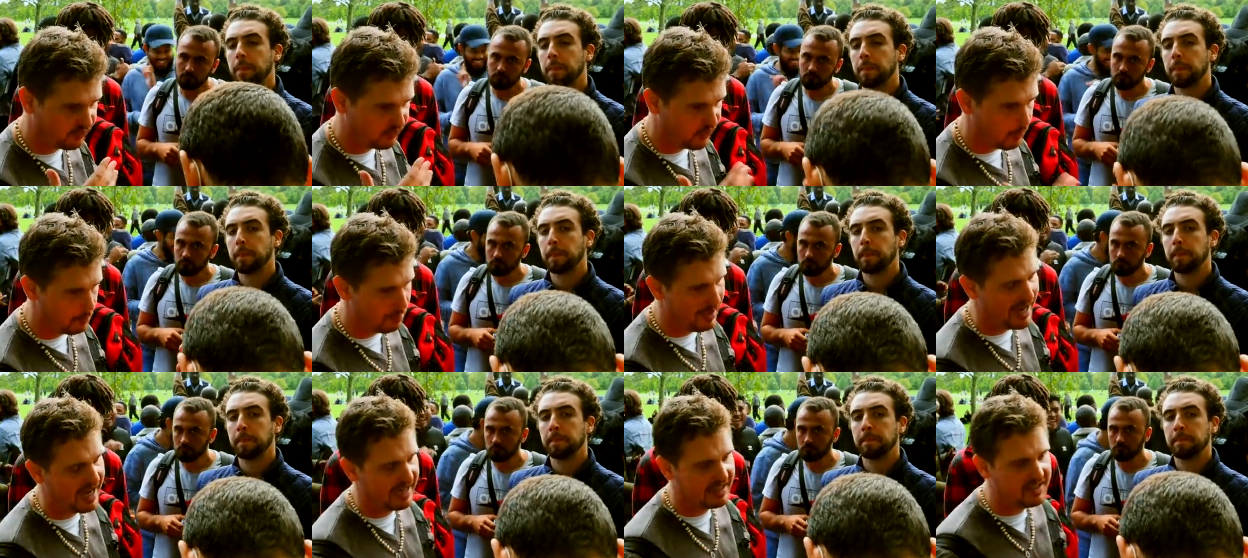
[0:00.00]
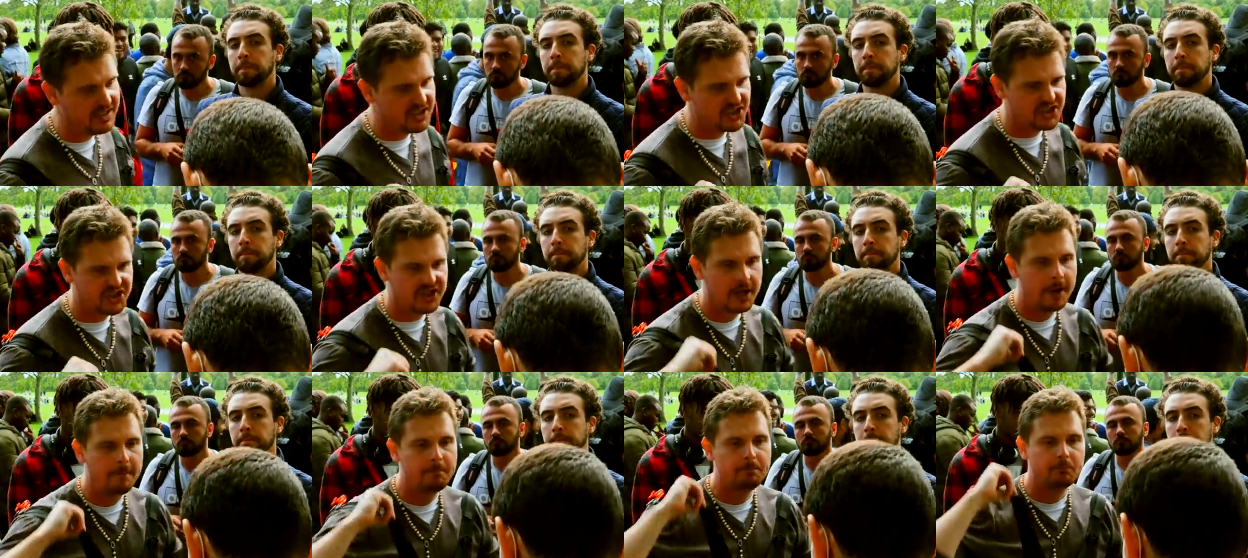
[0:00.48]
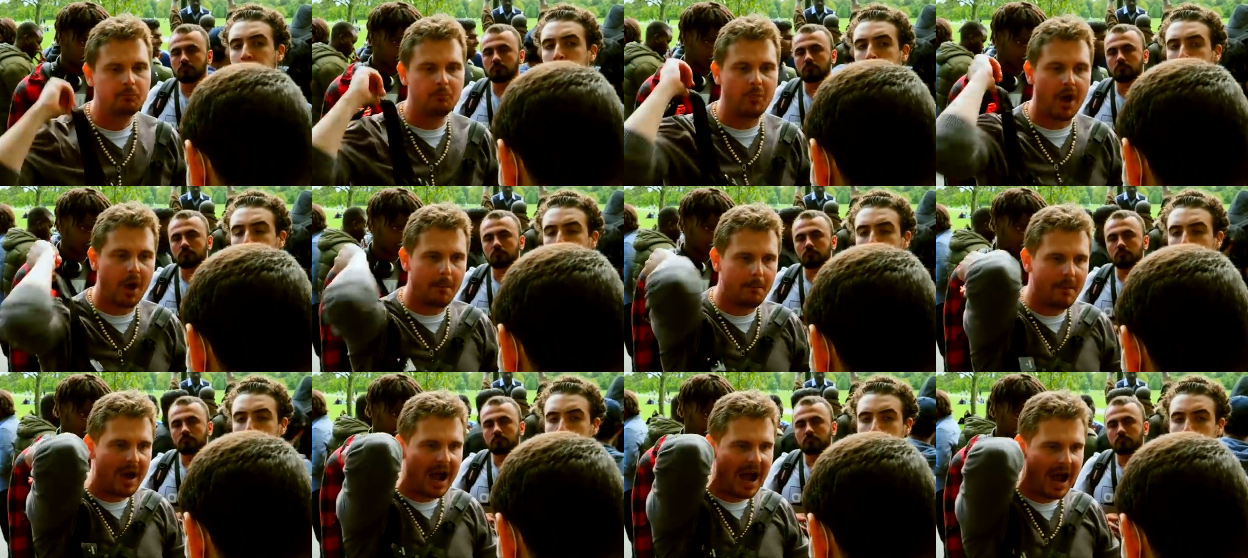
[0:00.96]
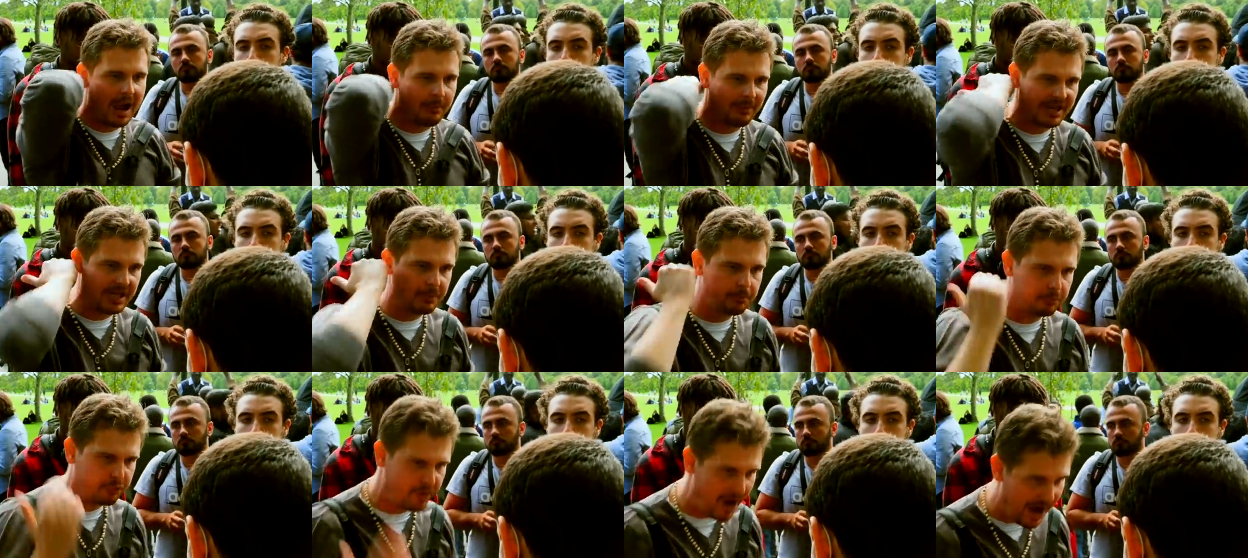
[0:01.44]
Speaker 1: forbids, but
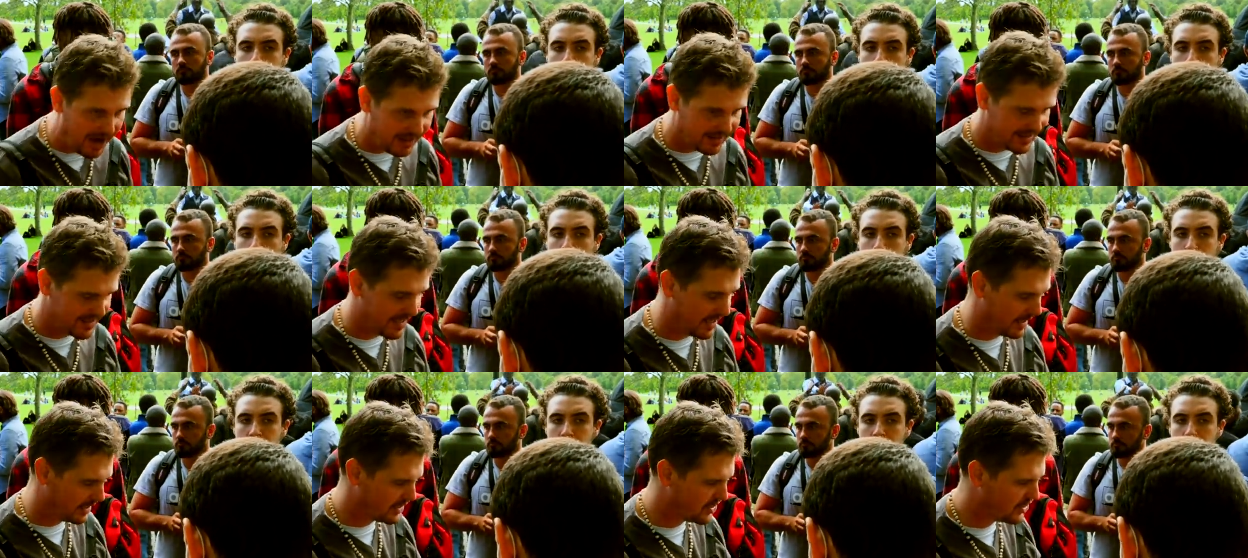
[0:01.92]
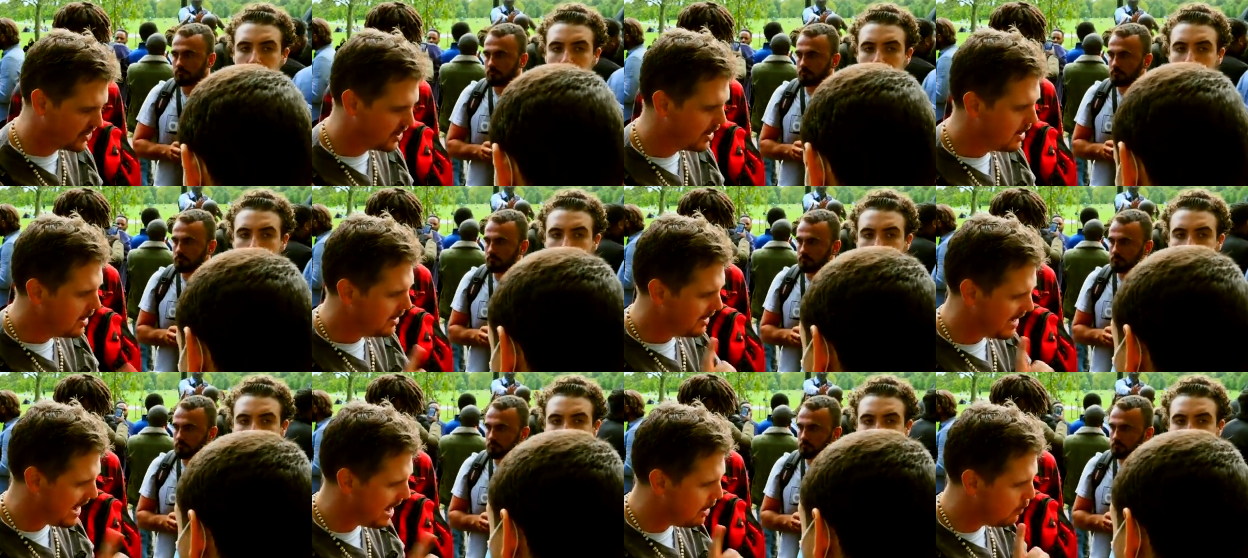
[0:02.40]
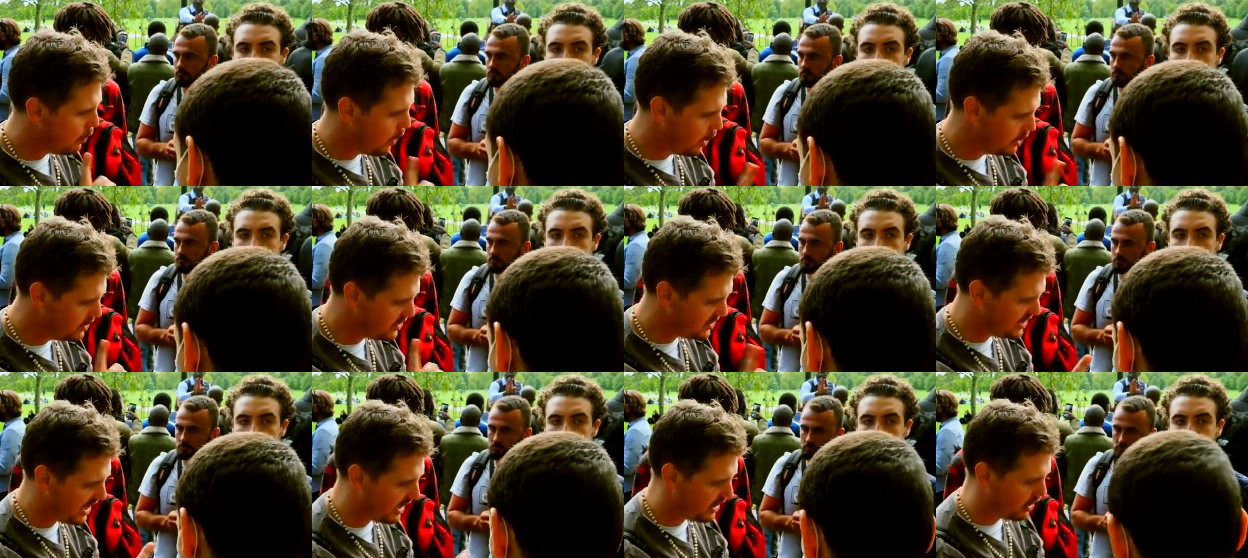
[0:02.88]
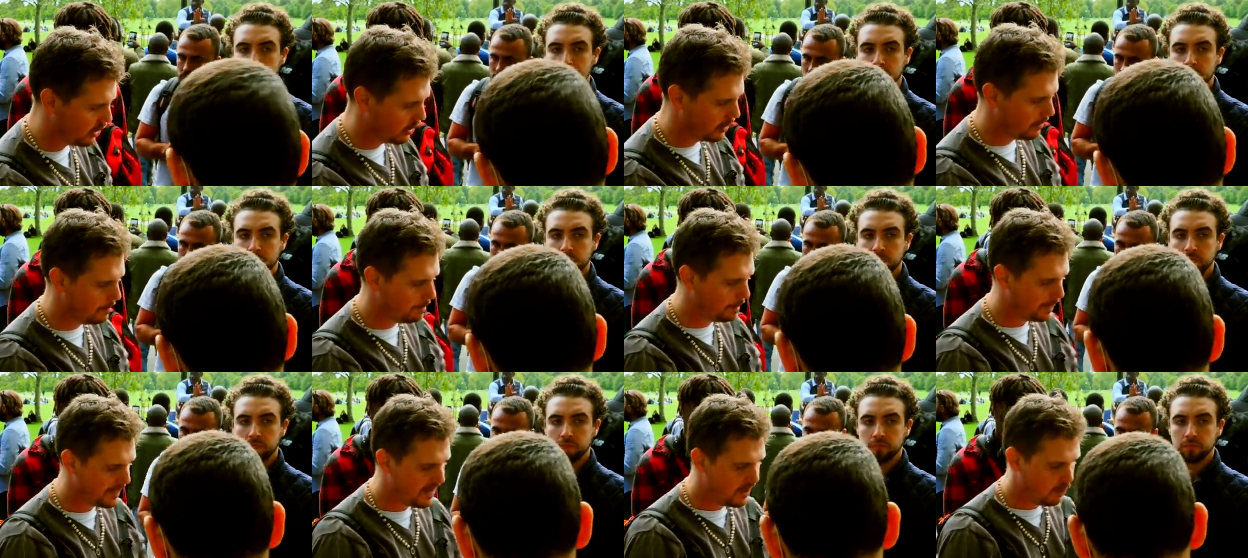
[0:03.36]
Muhammad practiced. Now, one second,
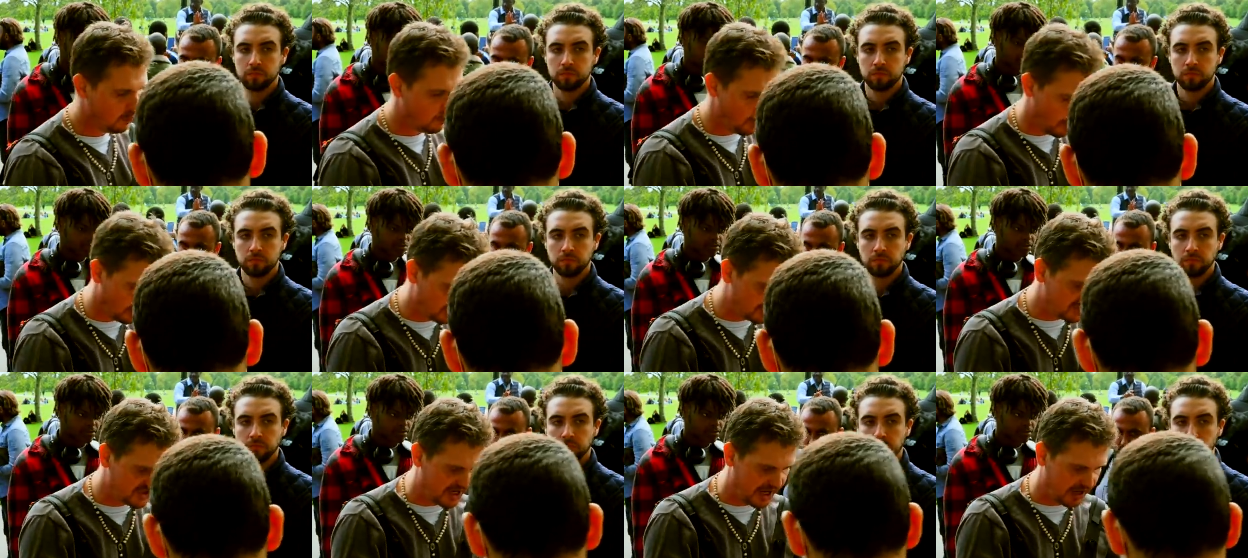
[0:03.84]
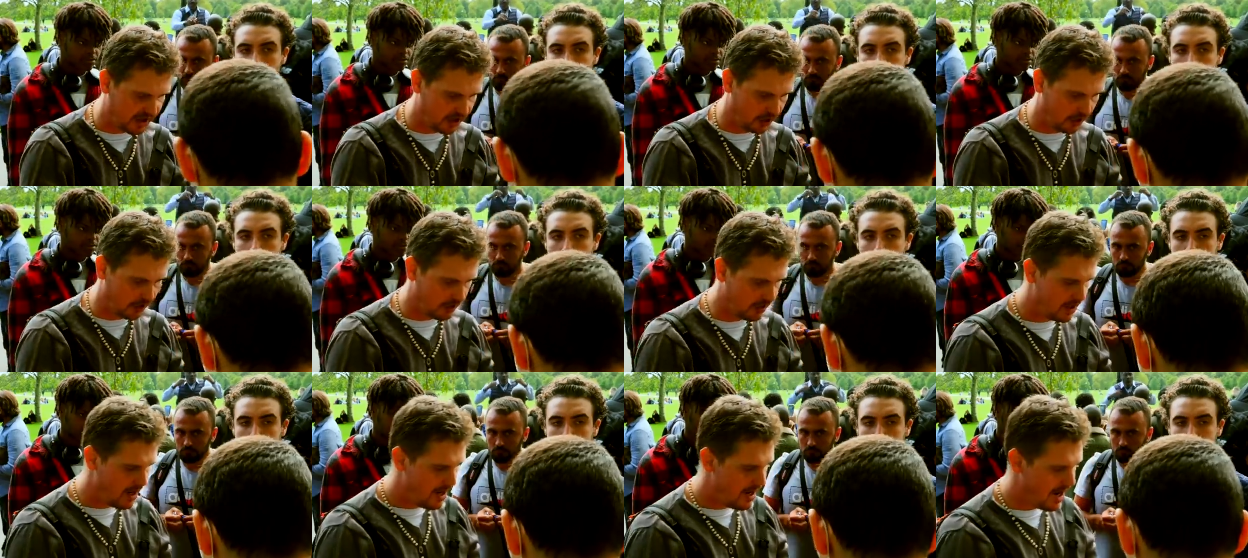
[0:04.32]
one second.